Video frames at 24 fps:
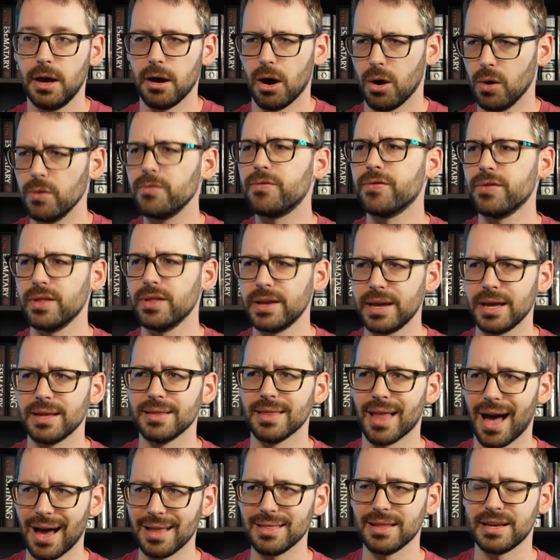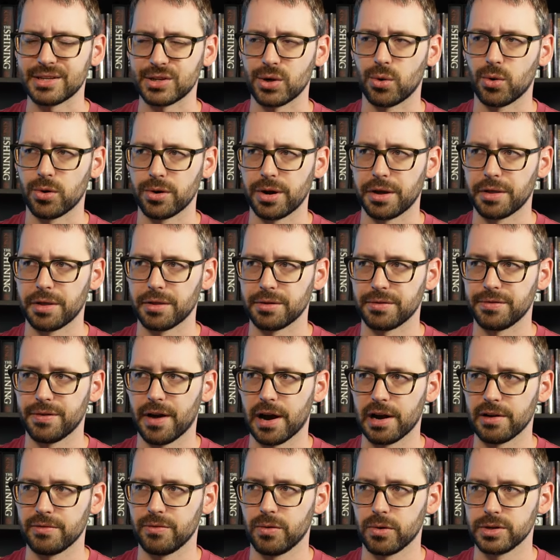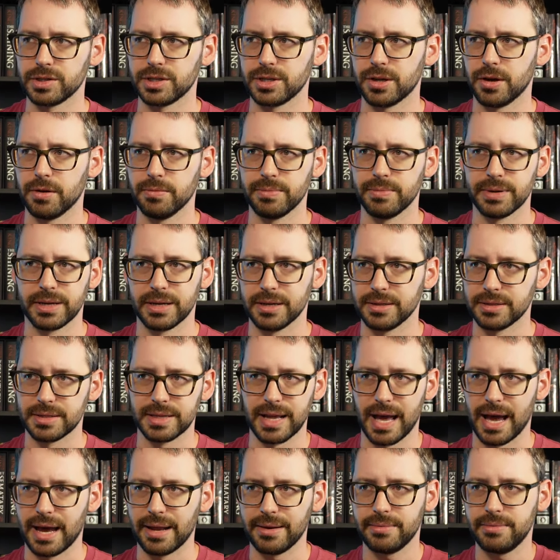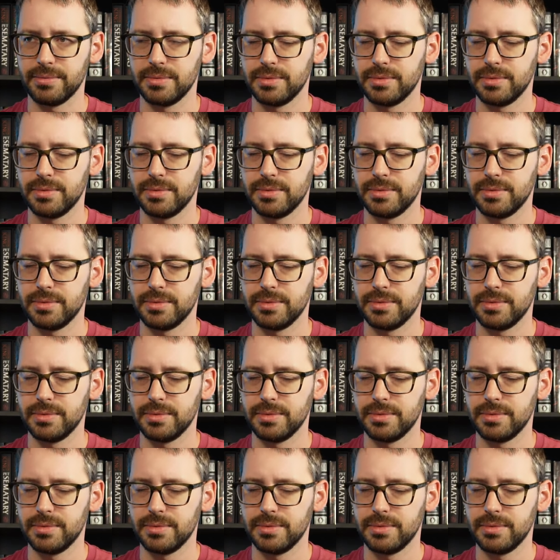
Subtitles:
Hopefully a lot less horny than Fire Force, though, because that